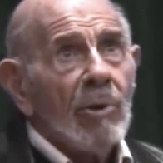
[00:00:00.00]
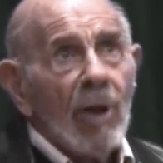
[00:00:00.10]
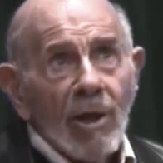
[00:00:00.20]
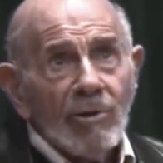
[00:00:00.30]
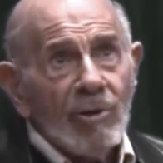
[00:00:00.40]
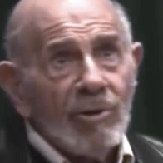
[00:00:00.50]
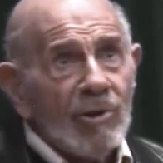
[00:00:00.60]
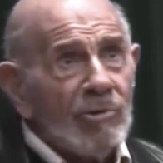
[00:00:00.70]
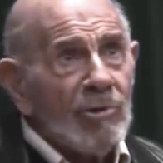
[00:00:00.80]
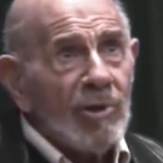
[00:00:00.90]
your air
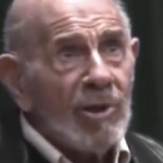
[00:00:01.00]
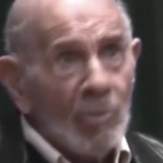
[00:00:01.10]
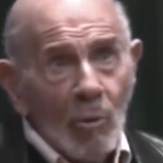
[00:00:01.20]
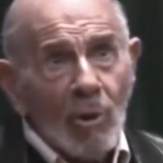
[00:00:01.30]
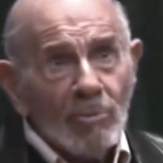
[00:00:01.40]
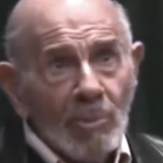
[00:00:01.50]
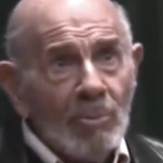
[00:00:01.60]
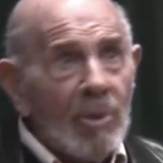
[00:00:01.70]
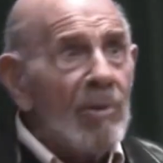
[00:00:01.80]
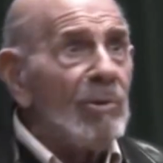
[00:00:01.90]
conditioning, your
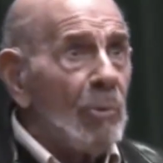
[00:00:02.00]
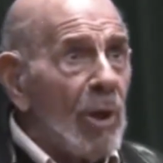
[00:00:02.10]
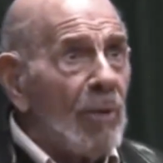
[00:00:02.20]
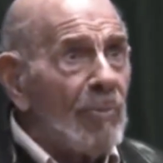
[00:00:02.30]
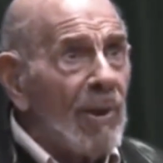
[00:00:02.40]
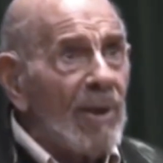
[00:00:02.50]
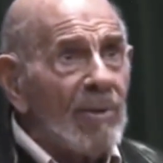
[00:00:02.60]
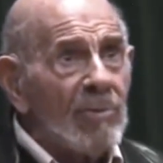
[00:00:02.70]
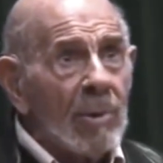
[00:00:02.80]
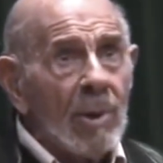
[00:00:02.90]
automobile, your
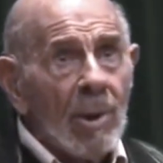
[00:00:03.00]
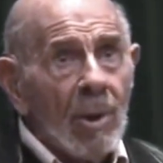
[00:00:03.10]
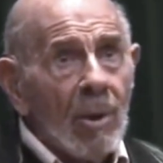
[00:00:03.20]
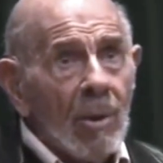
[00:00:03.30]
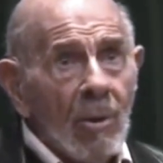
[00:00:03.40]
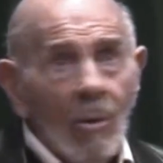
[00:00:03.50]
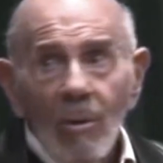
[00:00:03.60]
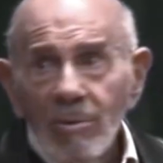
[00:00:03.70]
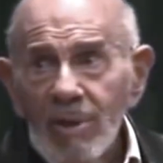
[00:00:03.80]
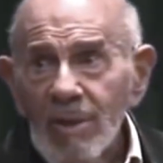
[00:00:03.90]
airplanes,
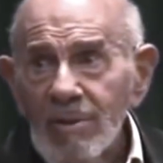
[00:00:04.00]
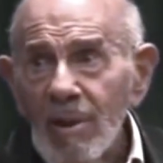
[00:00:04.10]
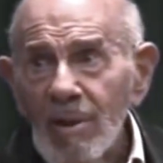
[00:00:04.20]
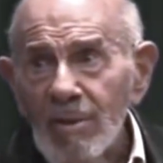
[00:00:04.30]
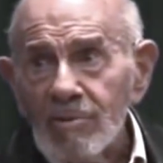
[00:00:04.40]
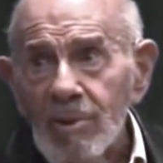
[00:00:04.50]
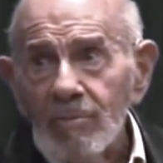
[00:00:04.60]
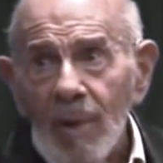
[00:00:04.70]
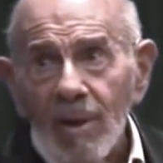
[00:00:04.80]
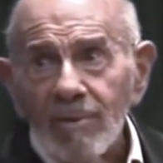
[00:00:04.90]
all
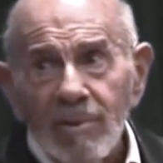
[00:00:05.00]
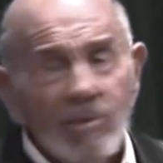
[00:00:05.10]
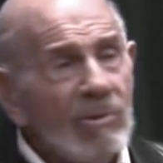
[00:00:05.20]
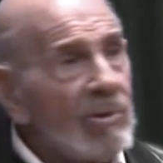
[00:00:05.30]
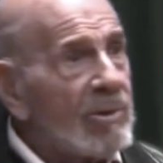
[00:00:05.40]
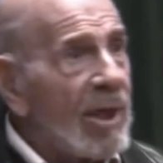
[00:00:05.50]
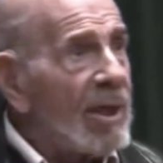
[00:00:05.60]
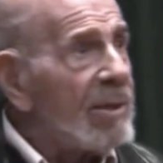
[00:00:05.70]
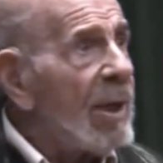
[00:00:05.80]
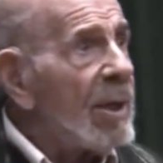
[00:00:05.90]
technology. Politicians
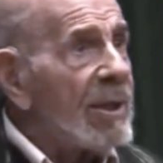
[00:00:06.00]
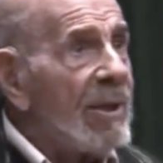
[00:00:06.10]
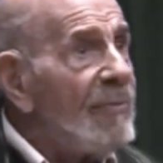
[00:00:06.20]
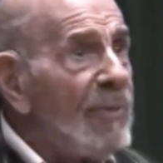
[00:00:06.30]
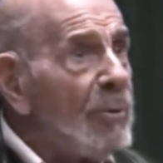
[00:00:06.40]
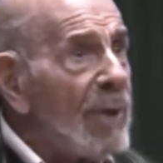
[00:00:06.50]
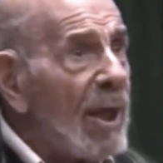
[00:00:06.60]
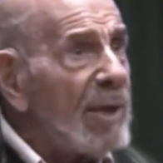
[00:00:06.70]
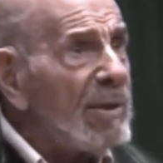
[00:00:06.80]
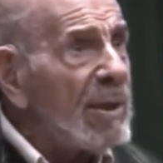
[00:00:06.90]
can't give you
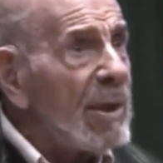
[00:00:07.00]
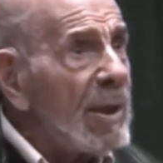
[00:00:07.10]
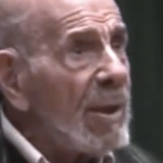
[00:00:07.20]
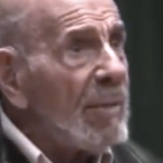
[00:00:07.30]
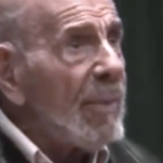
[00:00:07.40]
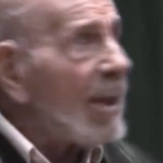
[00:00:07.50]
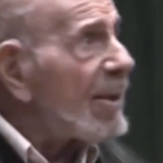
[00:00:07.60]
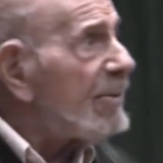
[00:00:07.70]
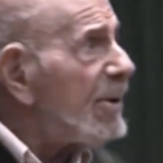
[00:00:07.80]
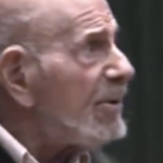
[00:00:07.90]
that.
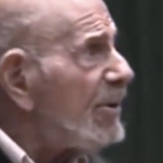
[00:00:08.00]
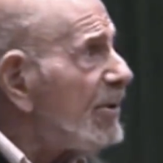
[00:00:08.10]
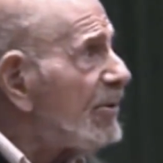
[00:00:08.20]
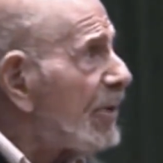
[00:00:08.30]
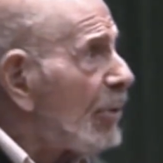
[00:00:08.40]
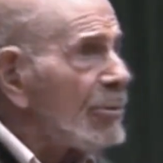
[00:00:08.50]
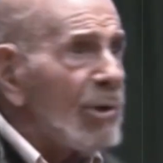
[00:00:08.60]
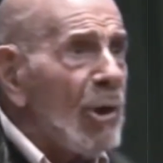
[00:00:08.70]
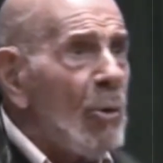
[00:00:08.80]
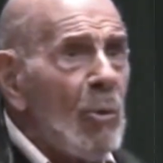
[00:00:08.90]
Politicians
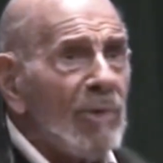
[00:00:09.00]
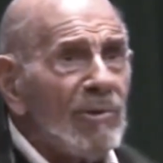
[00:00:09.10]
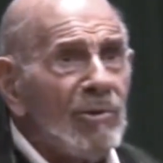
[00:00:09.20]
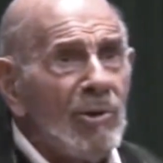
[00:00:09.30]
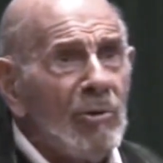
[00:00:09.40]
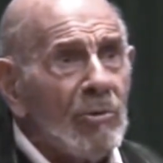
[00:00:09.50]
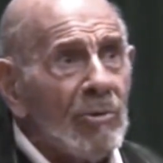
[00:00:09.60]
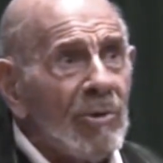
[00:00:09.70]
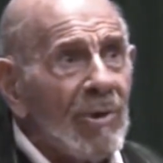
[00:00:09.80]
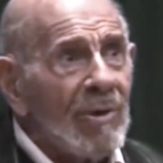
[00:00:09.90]
don't know what to
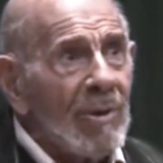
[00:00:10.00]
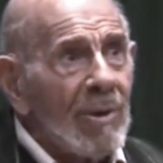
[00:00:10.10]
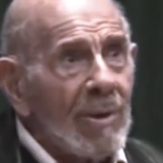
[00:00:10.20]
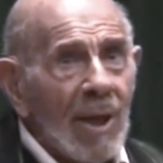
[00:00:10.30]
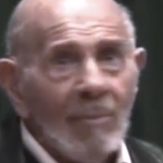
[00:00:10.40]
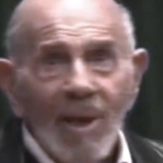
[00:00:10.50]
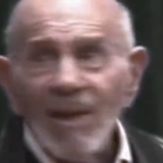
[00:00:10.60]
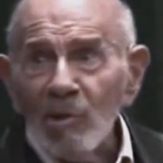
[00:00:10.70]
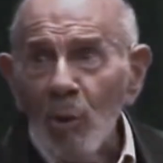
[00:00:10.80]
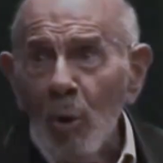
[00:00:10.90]
do. They make